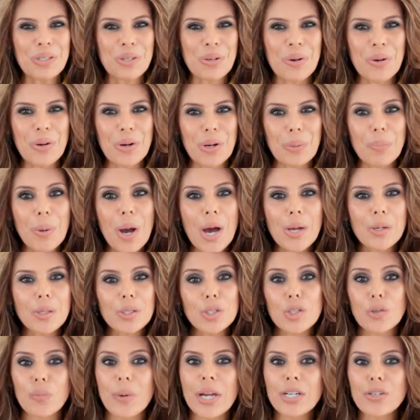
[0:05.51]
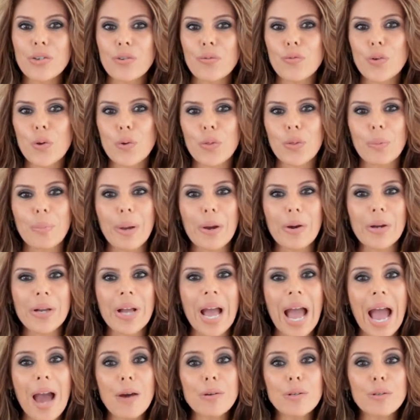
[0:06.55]
Chacon-Garbado, Director of North America
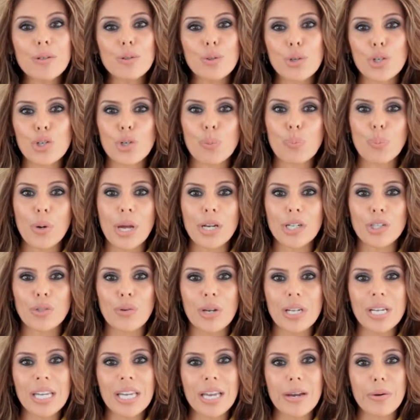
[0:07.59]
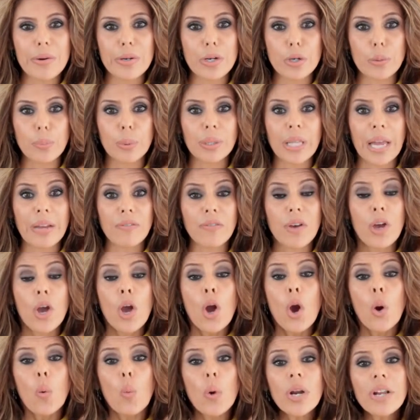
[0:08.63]
Auto Nutrition Product Training here at Herbalife.
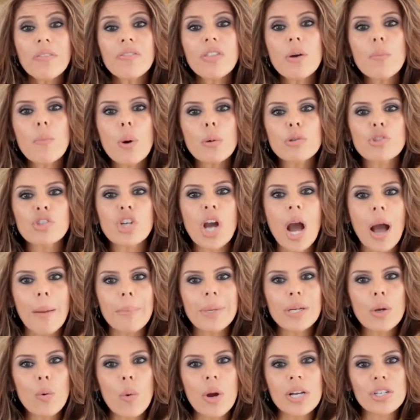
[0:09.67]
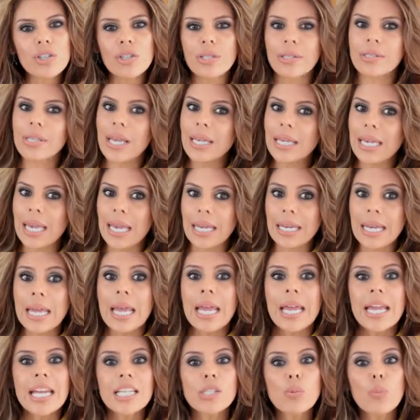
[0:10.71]
One of the most common questions I get
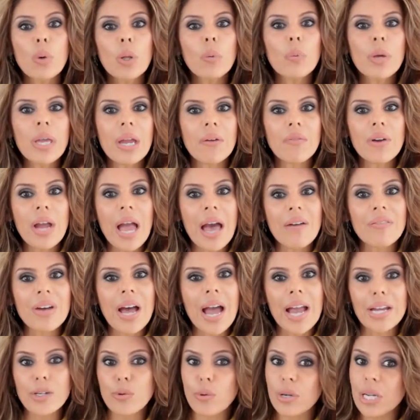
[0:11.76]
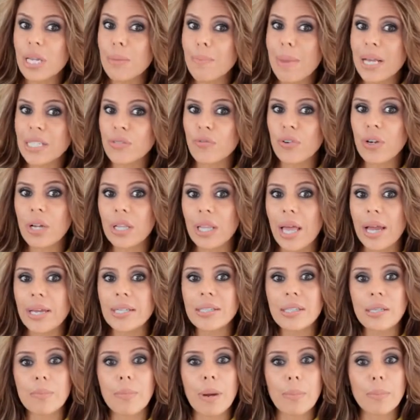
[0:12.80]
is, will we ever have a hydrating mask for
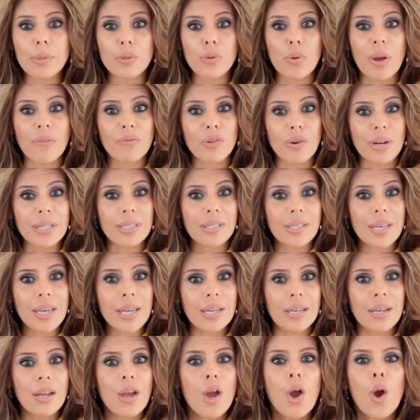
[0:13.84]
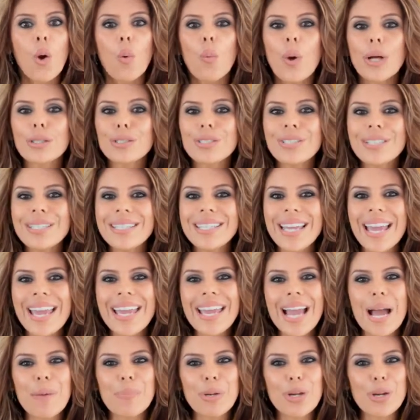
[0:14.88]
clients and members who have dry skin? Well, today
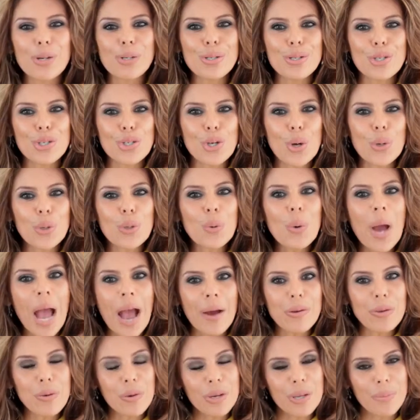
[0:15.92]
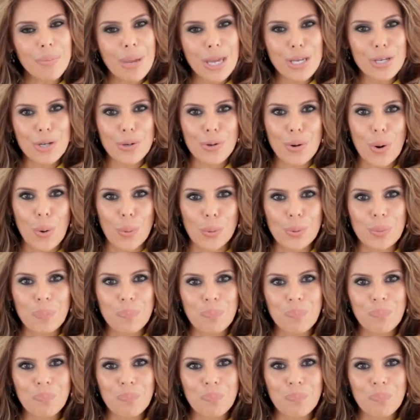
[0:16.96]
I'm here to show you how you can make your own.